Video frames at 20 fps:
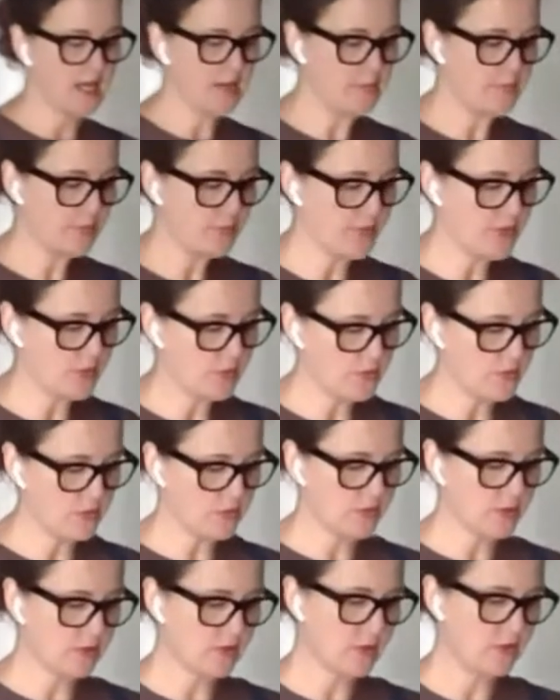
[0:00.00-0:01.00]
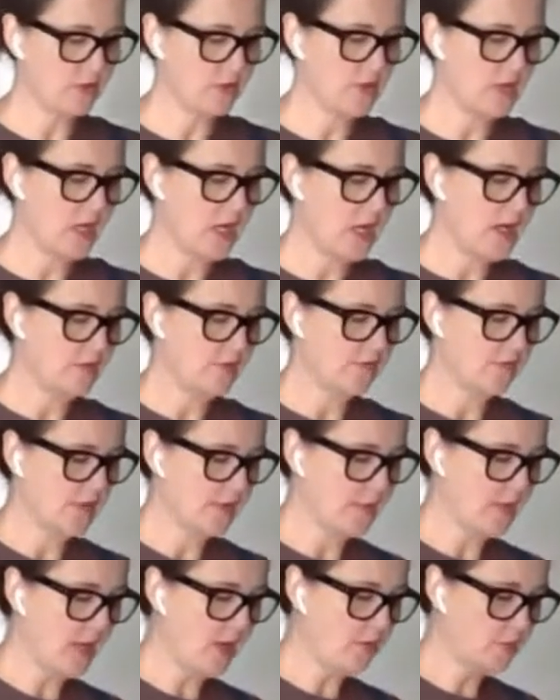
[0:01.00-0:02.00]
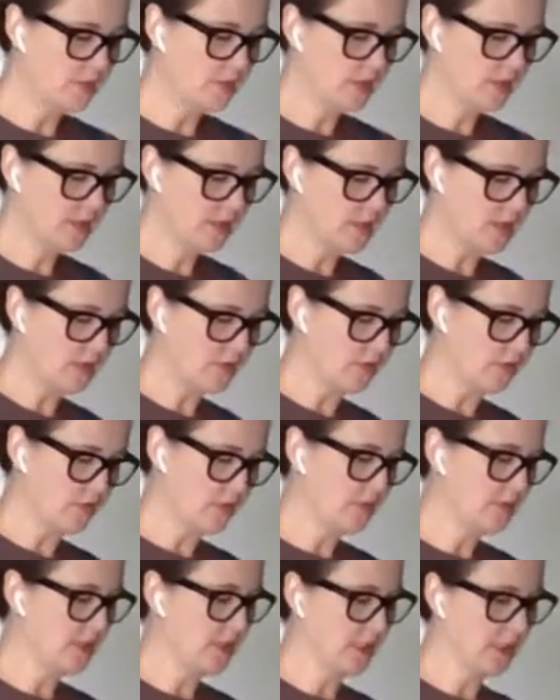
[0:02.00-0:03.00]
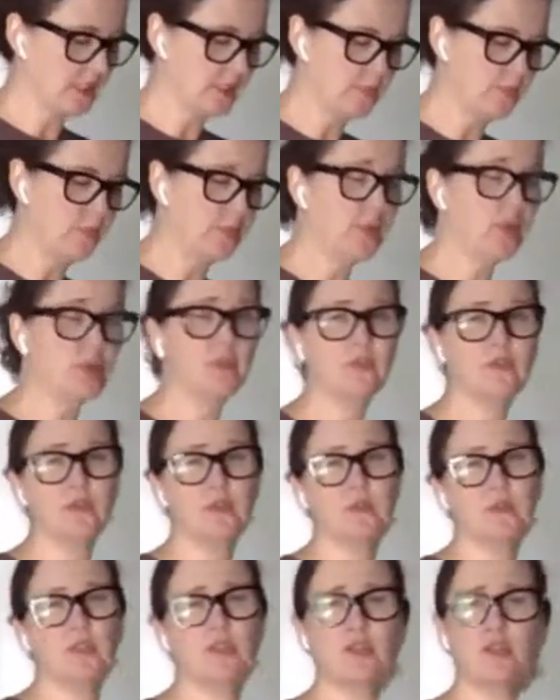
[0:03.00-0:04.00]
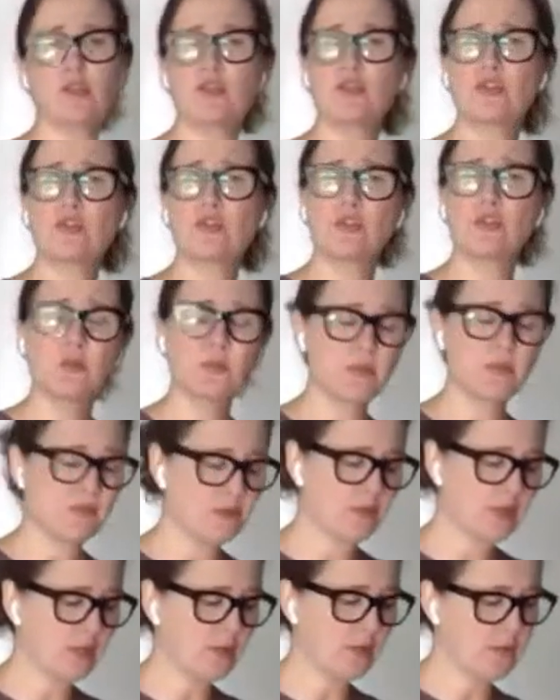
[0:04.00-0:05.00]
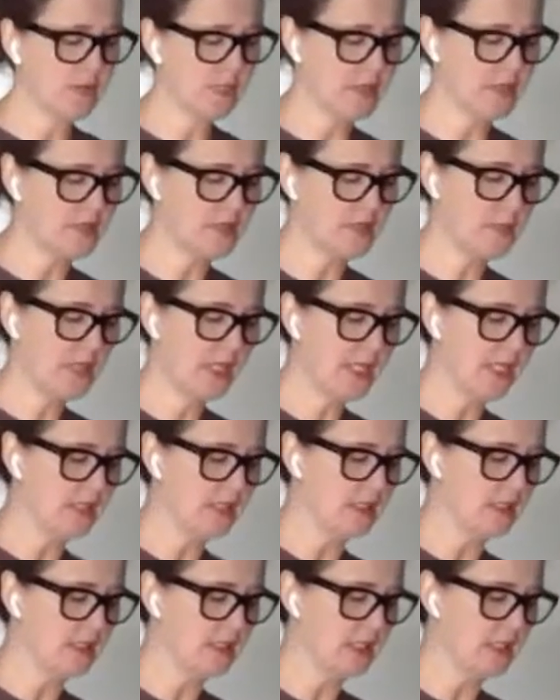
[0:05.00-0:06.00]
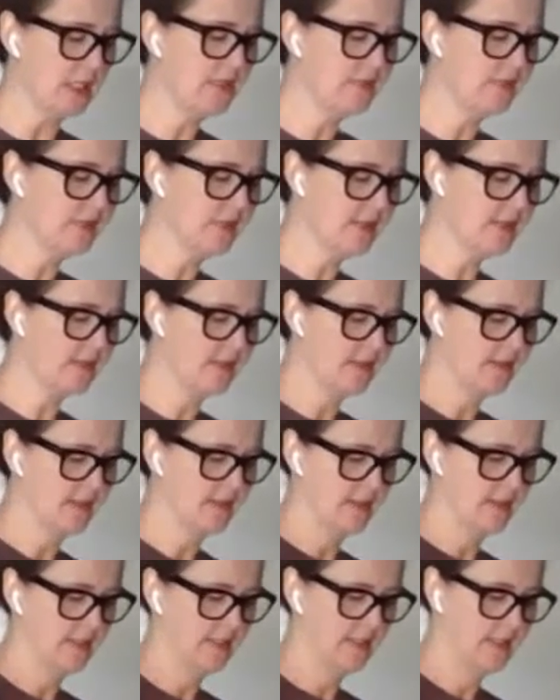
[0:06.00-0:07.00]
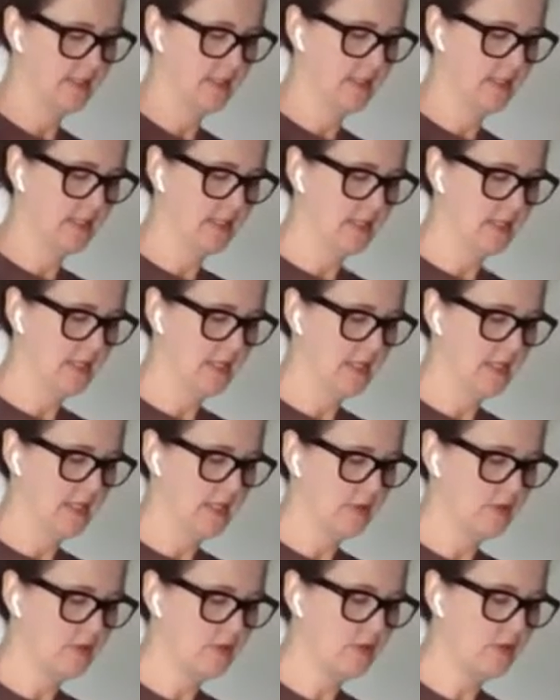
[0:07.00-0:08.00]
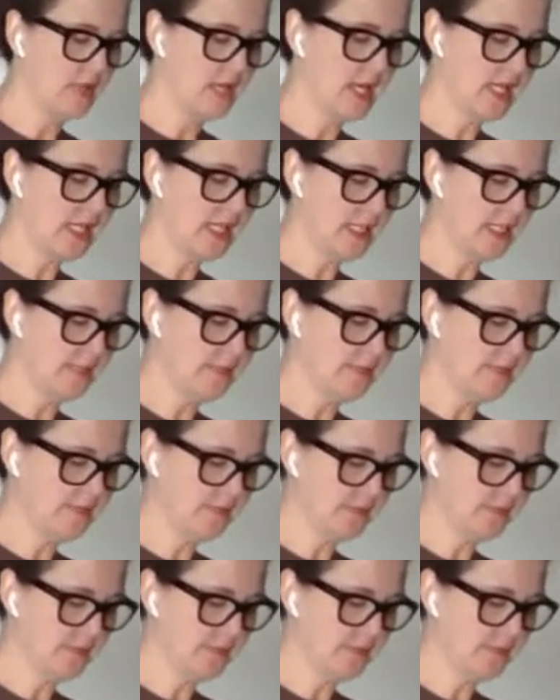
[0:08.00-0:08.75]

I pre-ordered from Elmwood stock form. It's beautiful, super fragrant when I was picking the leaves. Throw that in.